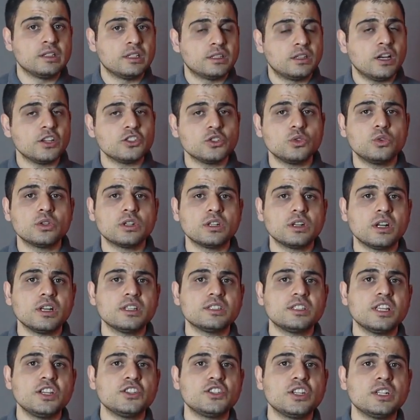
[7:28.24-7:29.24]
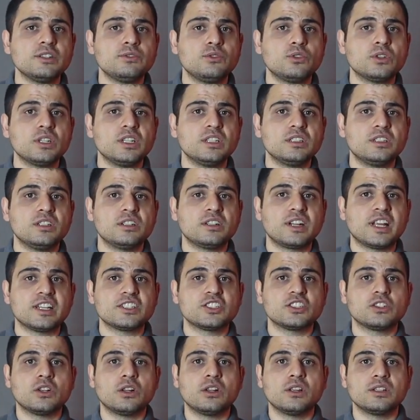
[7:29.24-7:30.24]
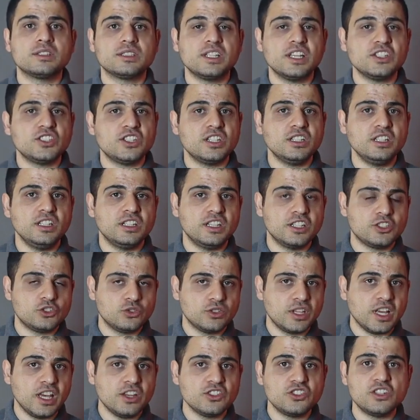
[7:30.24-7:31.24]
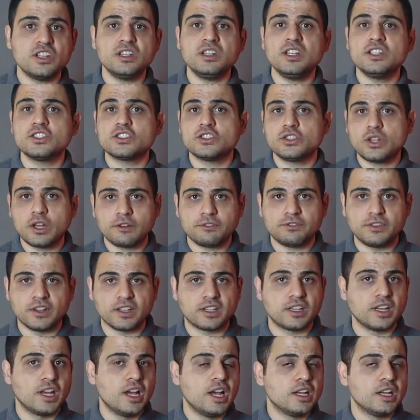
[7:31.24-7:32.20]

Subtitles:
The Dutch Organization for Internationalization in Education is NAFIC.